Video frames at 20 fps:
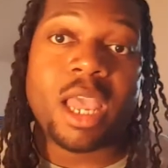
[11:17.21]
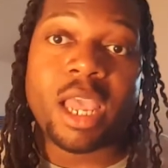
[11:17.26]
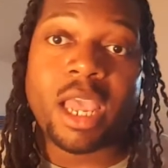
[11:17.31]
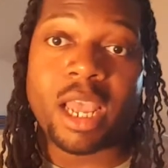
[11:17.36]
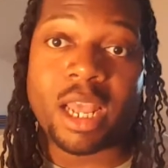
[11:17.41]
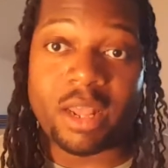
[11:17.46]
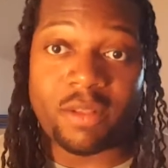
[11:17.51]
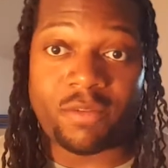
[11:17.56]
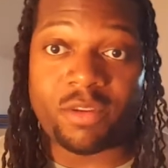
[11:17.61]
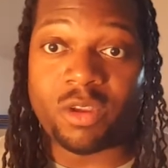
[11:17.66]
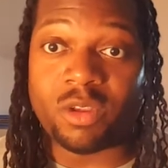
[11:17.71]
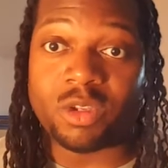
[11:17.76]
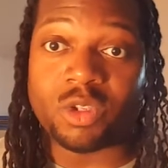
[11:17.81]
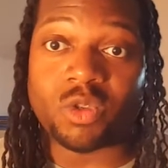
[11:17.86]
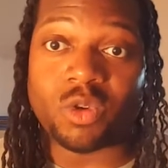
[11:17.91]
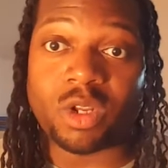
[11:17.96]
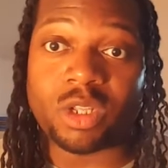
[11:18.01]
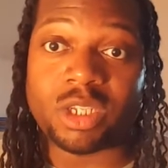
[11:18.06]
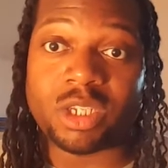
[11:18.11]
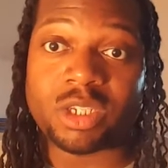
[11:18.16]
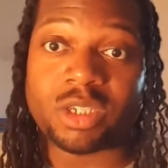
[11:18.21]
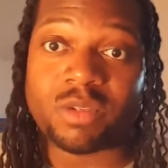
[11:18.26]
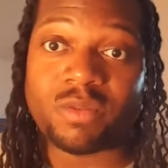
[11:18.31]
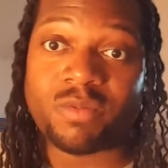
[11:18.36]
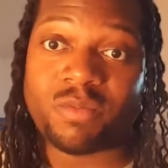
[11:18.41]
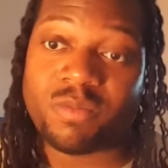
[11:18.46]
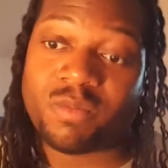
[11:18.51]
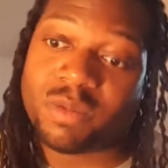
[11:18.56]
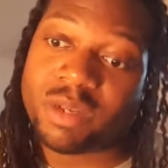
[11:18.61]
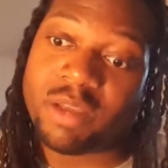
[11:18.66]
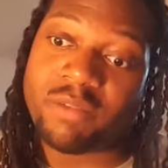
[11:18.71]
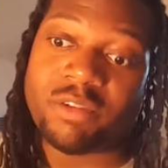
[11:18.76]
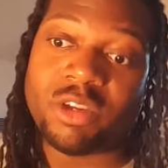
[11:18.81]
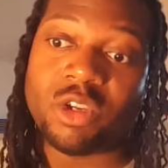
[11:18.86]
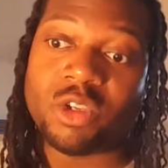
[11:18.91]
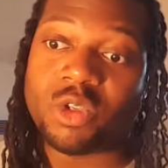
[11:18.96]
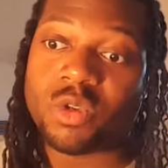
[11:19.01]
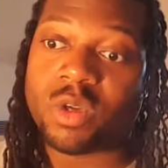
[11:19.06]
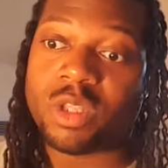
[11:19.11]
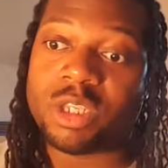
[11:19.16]
If you enjoyed this
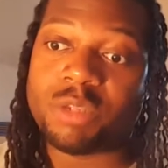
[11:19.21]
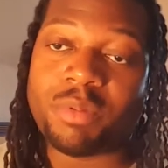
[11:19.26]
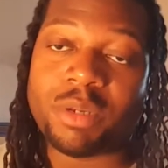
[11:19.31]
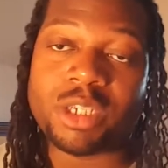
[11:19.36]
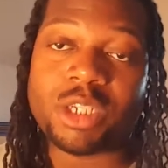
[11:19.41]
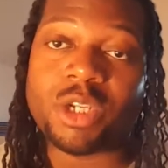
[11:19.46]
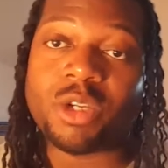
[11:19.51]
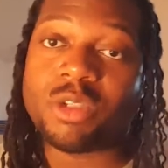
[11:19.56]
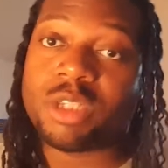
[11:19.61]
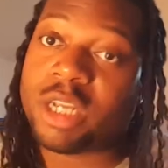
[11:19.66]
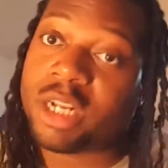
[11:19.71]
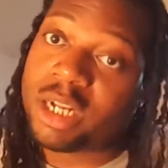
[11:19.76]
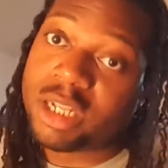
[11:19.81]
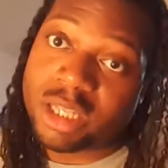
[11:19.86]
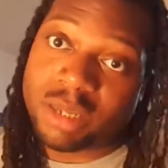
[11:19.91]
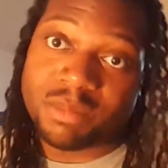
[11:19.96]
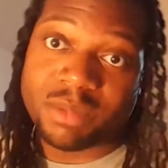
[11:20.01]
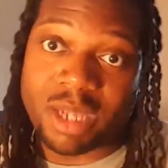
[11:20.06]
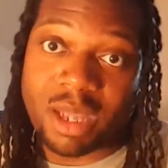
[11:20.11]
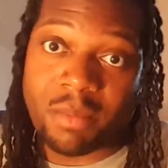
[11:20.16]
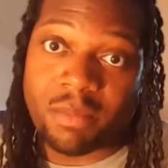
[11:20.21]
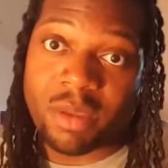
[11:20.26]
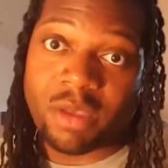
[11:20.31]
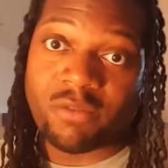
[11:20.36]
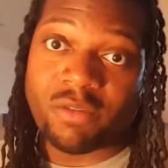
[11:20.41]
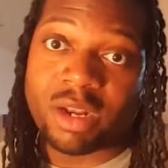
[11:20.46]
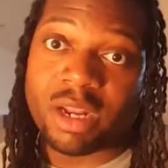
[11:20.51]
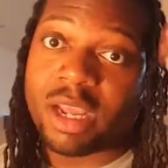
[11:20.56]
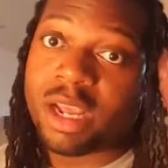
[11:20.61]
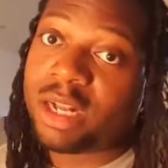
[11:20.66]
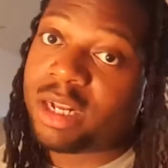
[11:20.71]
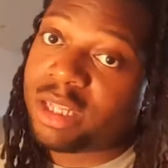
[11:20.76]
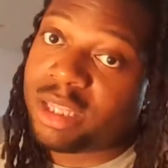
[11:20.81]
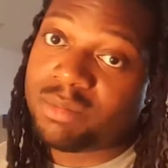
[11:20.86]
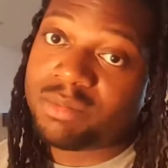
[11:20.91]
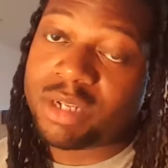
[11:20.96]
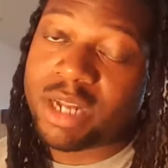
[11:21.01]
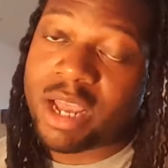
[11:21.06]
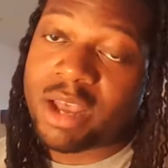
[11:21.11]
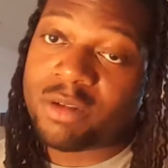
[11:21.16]
piece of news, hit the thumbs up. If you didn't, hit the
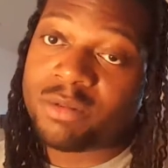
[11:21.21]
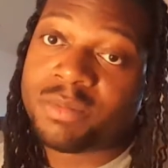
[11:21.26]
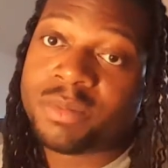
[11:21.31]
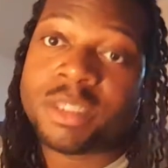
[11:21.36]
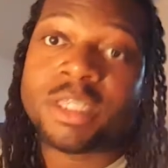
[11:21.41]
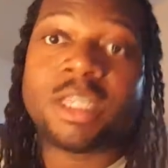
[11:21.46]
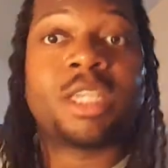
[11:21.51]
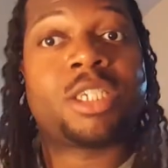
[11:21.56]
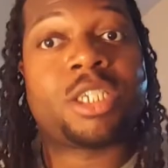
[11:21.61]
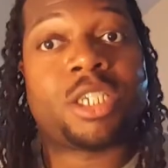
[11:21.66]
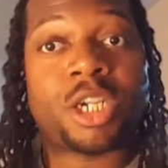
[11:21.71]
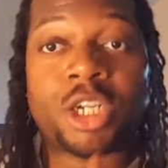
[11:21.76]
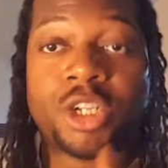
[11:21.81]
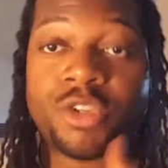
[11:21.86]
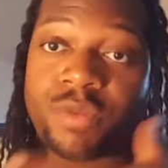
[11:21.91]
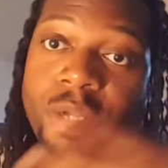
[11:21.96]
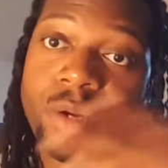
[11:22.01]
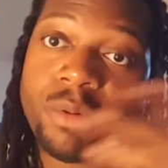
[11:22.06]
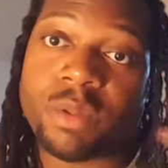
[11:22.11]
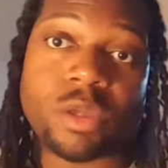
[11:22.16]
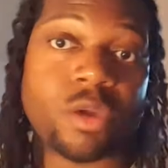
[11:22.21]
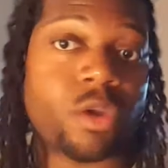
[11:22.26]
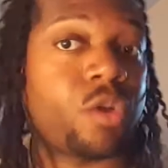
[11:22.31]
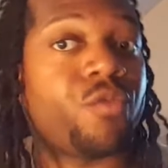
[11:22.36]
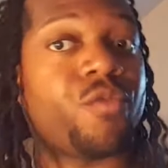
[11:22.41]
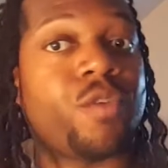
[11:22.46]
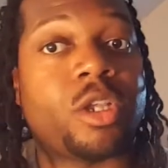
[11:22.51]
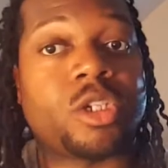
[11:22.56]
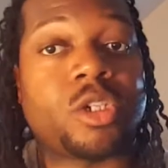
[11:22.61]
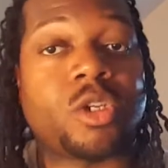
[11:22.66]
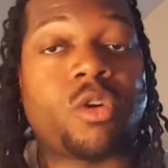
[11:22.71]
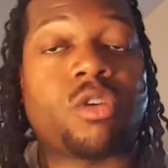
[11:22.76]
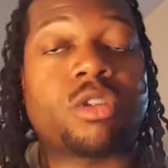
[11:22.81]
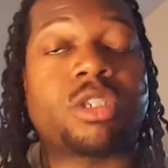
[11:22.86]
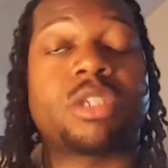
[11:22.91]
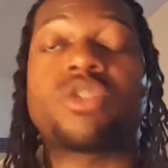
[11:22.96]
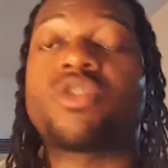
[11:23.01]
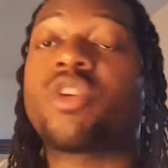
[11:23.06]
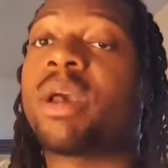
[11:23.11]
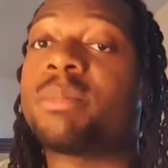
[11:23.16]
thumbs down. Share this video with all your friends. And, of course,
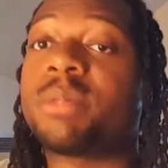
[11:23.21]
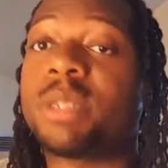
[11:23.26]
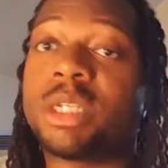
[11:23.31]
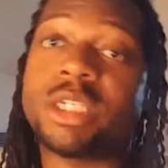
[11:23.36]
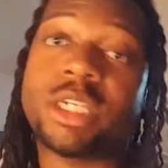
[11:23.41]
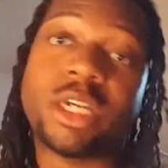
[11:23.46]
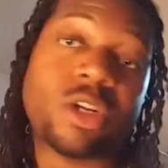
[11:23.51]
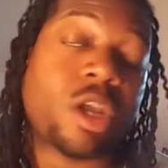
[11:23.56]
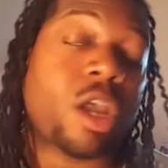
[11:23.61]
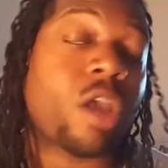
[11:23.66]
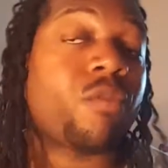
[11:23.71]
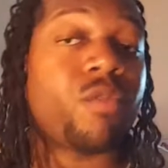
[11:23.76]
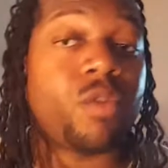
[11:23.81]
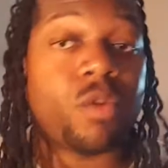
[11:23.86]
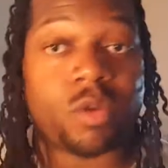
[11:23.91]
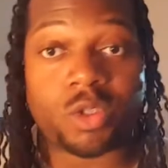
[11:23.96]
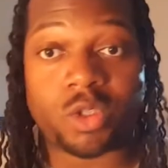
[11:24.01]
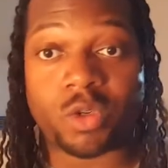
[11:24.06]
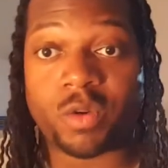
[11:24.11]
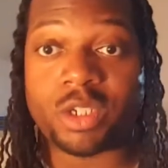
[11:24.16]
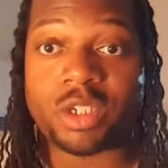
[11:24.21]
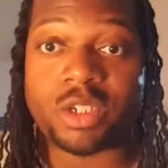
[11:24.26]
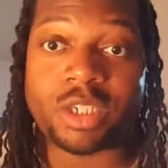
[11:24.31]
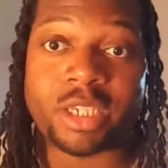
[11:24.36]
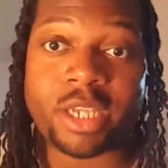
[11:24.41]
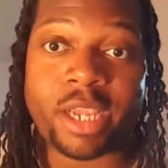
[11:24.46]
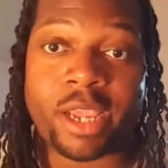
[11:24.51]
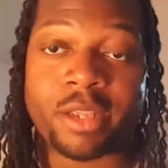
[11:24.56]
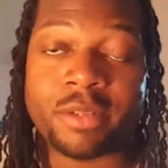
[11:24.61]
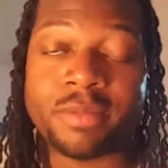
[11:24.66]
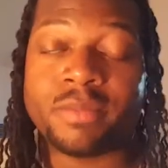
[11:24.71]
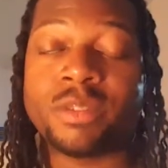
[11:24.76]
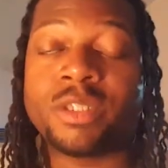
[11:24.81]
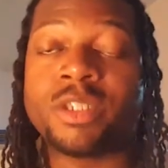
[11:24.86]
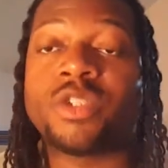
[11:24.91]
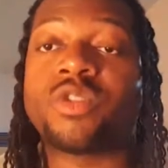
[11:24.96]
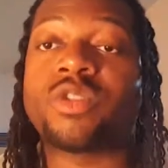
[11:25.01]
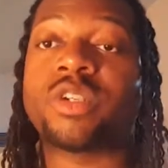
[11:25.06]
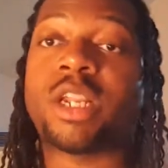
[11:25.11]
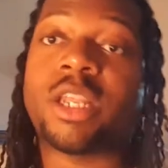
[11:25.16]
subscribe to the channel if you enjoy what you see.
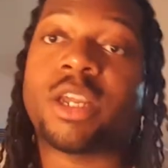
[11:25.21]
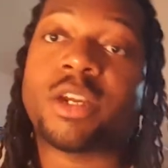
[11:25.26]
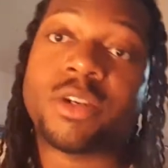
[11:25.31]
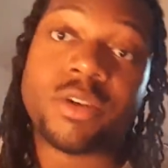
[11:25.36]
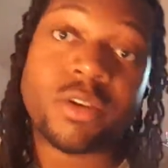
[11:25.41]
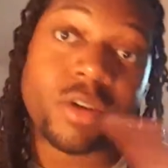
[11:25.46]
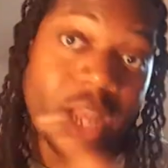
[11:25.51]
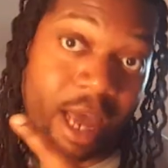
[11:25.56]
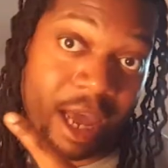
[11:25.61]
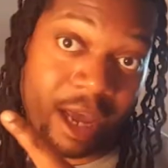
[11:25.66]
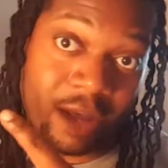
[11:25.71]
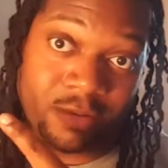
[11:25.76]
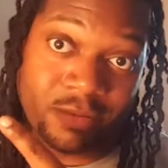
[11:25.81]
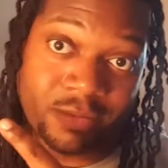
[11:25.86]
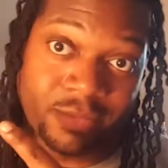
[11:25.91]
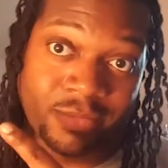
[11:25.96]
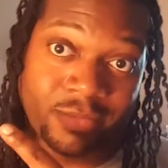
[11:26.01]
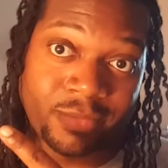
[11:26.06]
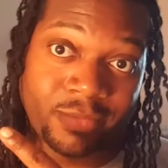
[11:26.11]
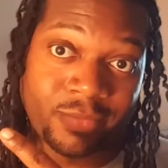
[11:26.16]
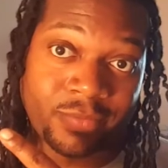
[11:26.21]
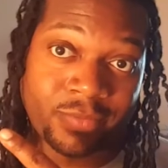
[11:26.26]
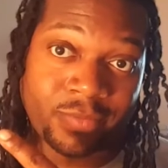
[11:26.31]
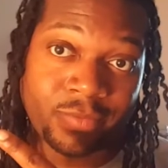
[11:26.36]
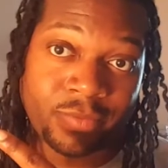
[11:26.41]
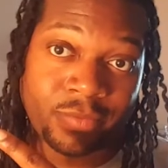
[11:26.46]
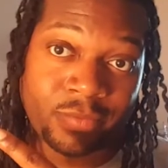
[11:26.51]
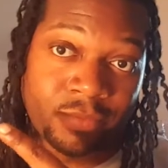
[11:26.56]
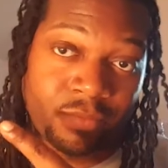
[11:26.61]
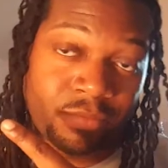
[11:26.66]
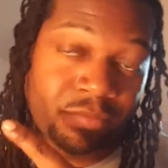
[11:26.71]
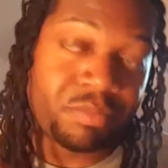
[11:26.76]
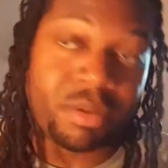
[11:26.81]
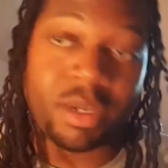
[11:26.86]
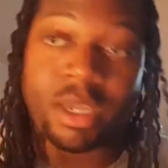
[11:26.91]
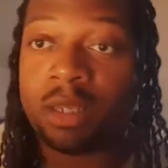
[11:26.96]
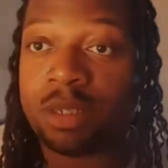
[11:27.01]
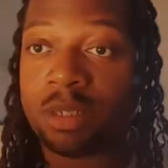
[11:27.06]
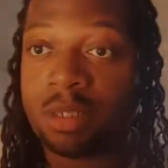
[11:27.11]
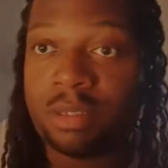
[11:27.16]
Dreadloc Nerd out.
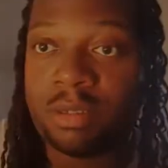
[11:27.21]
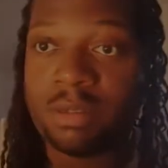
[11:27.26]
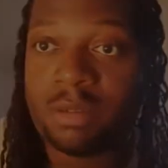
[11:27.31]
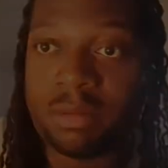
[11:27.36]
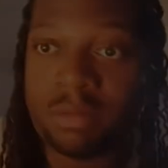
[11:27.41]
Peace.